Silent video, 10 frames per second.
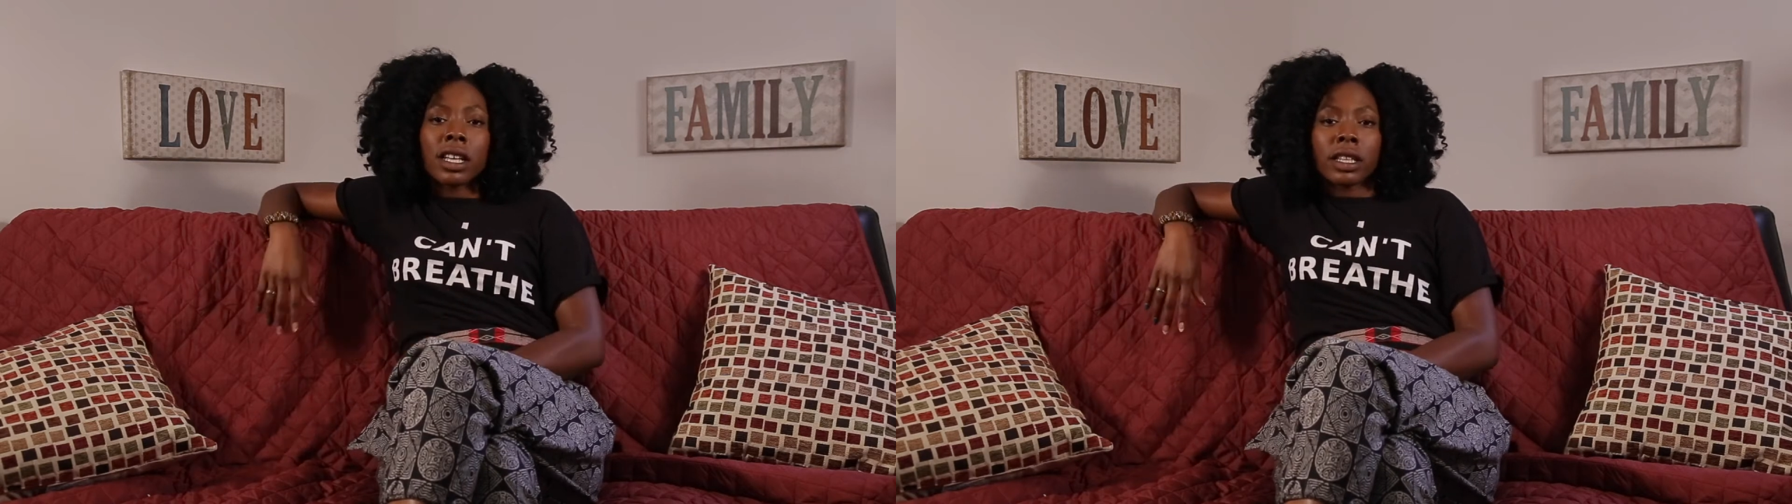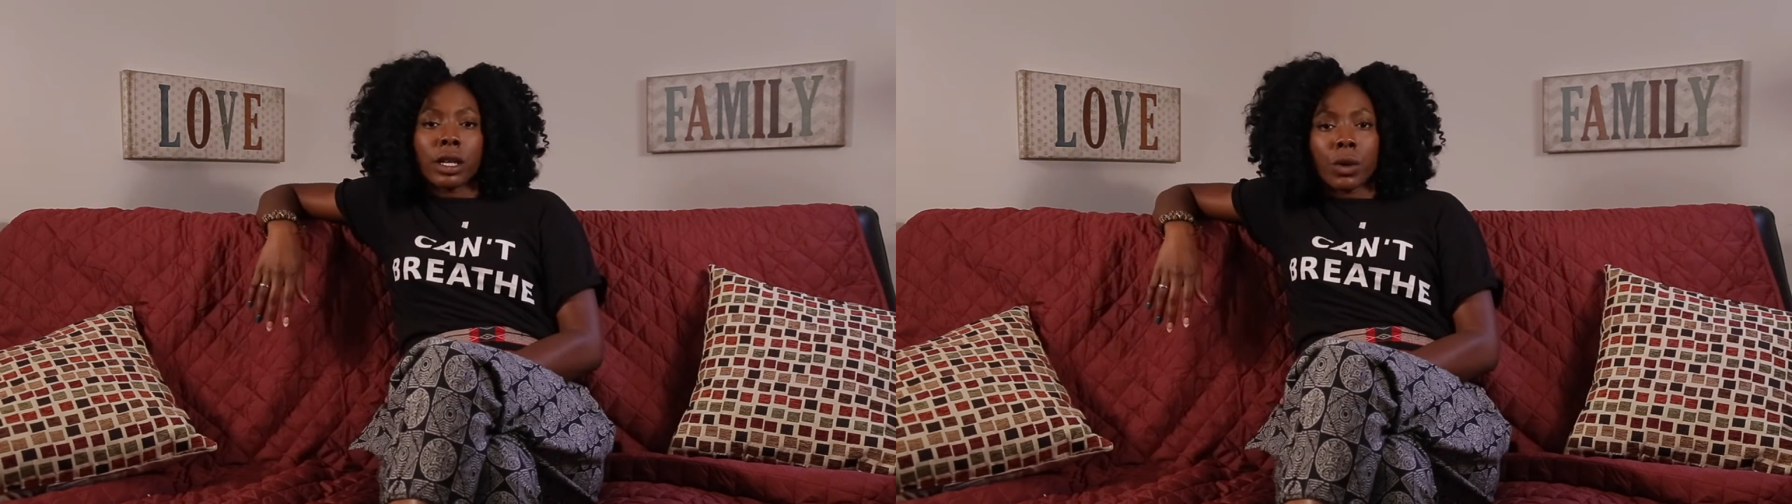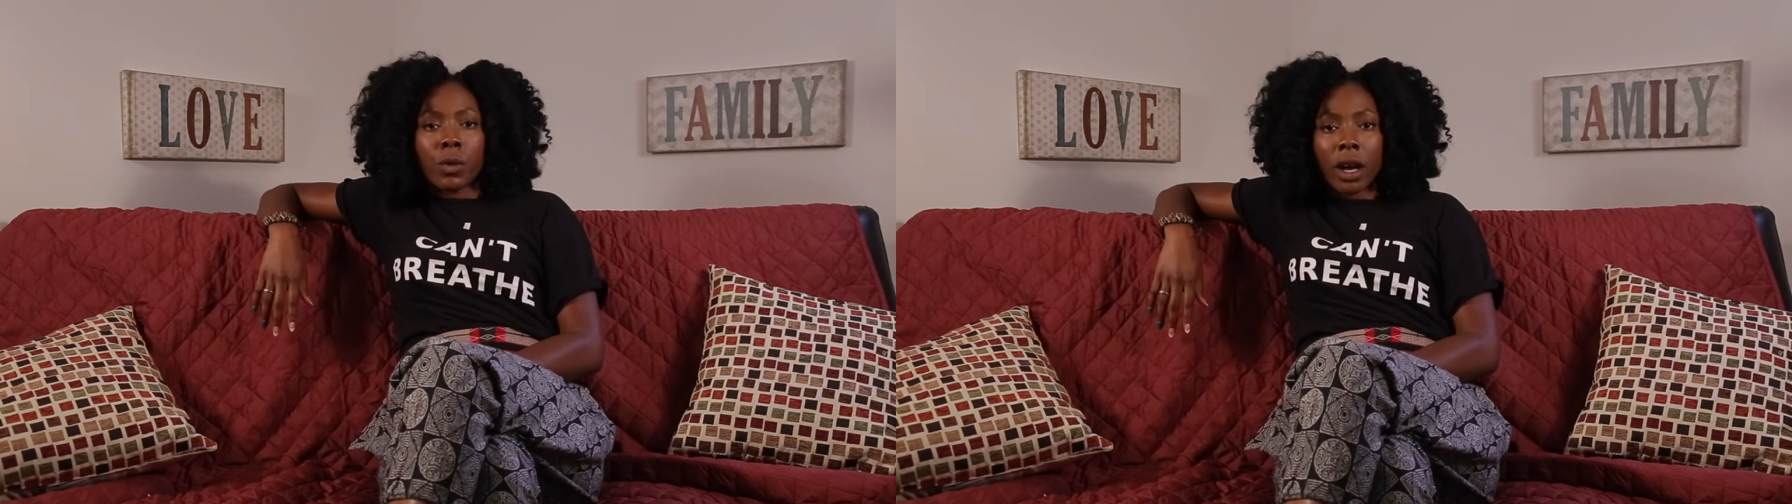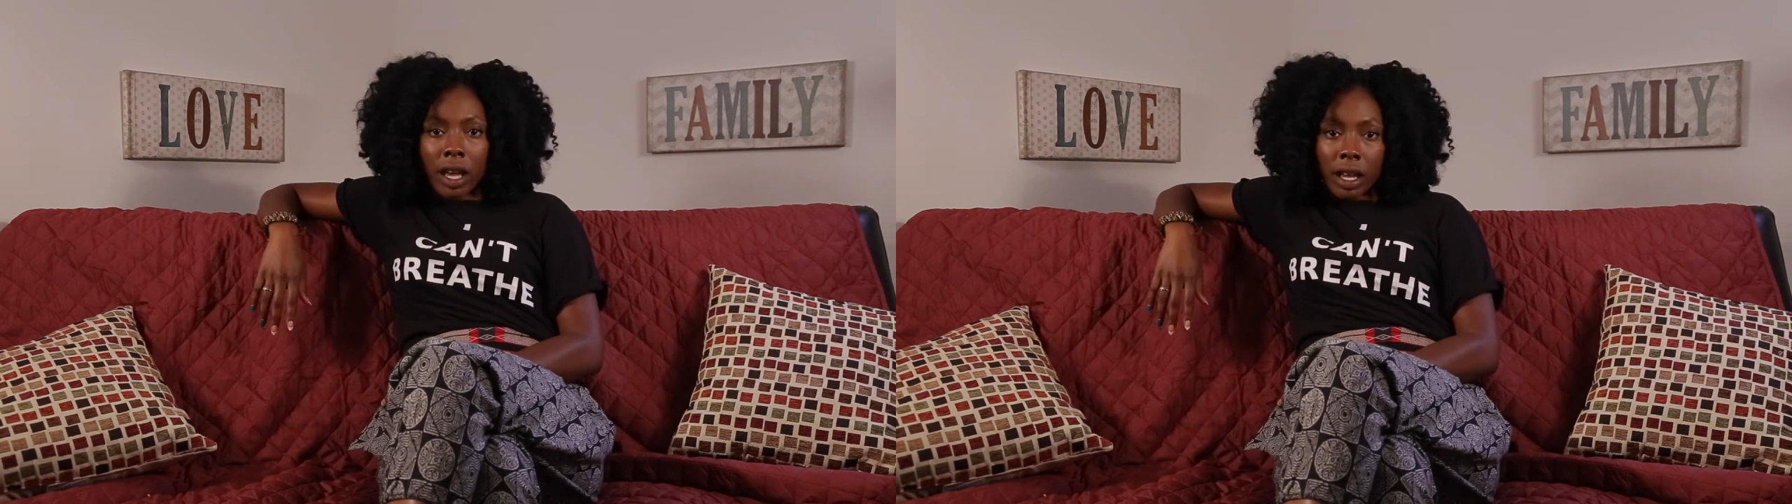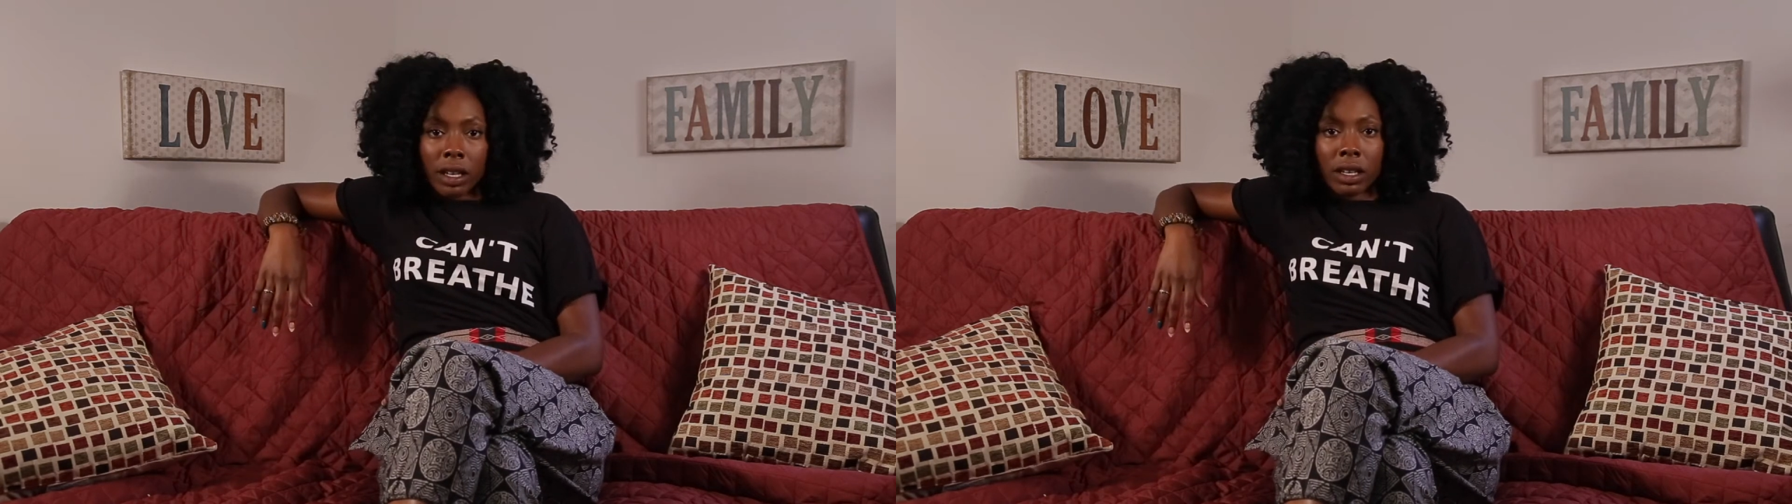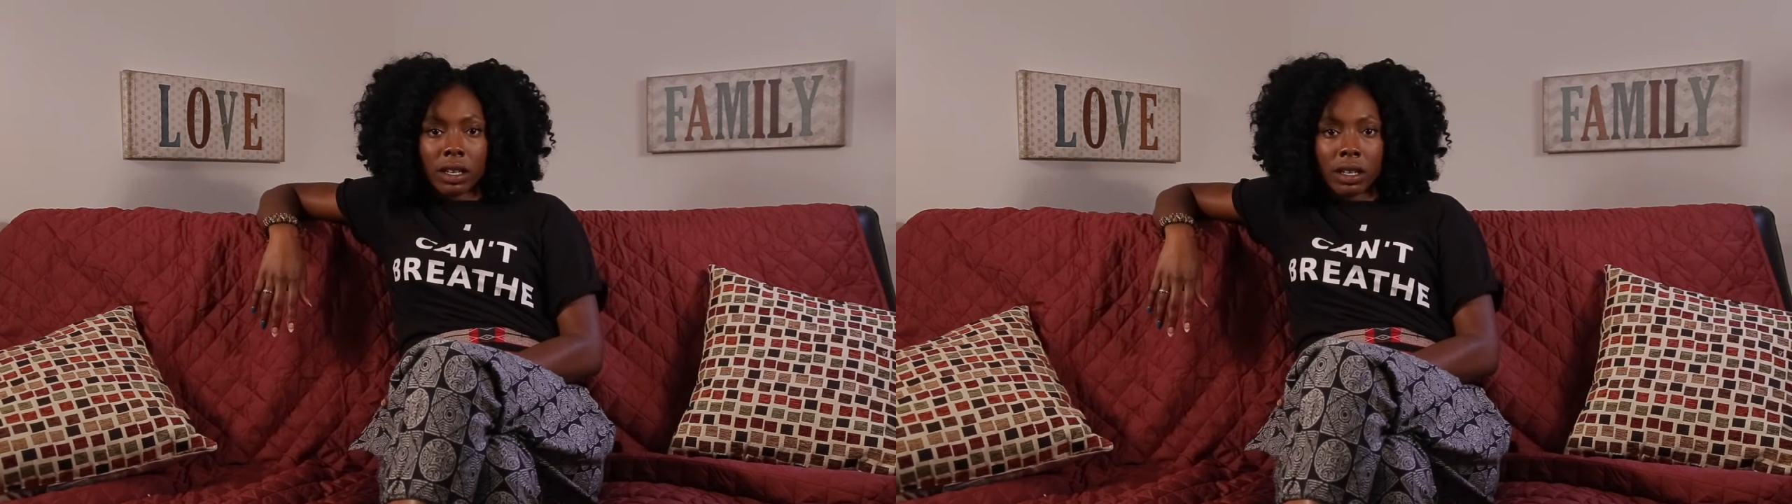Little Wayne?